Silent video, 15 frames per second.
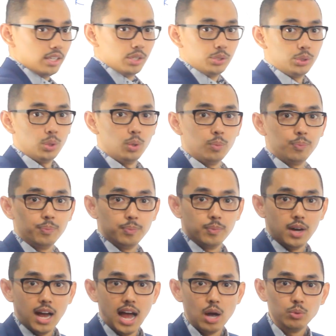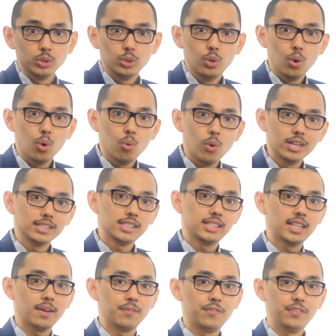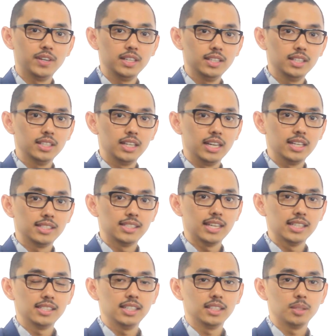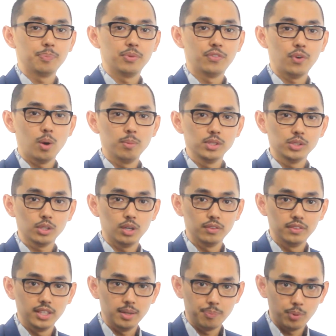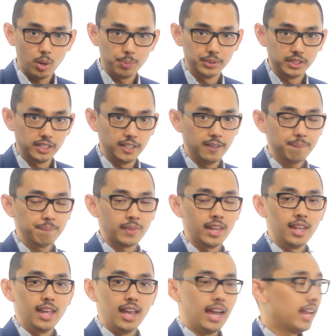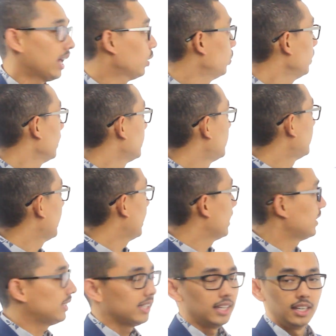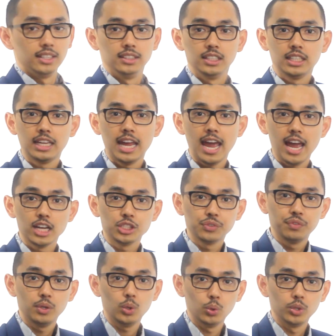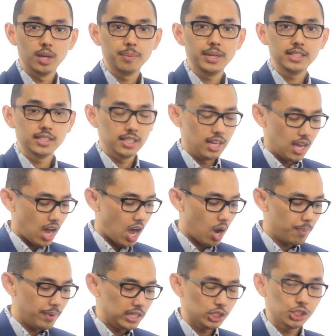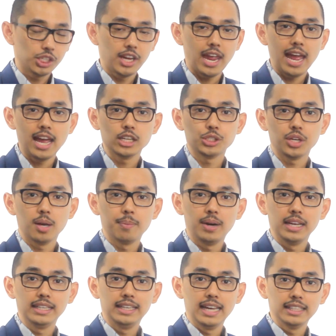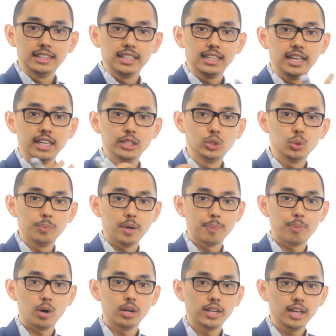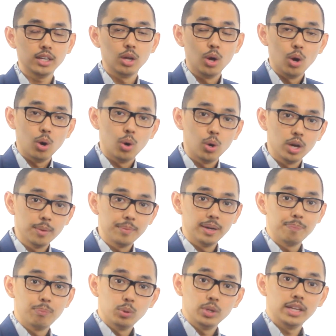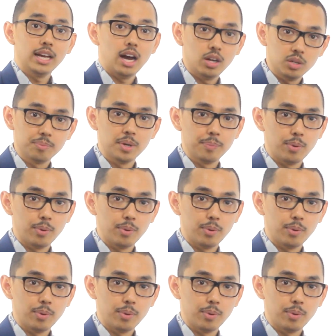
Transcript: So I would go one step further in assessing the performance of that property, and I would assess the cash flow. That means how much cash am I getting into my pocket, or am I pulling out of my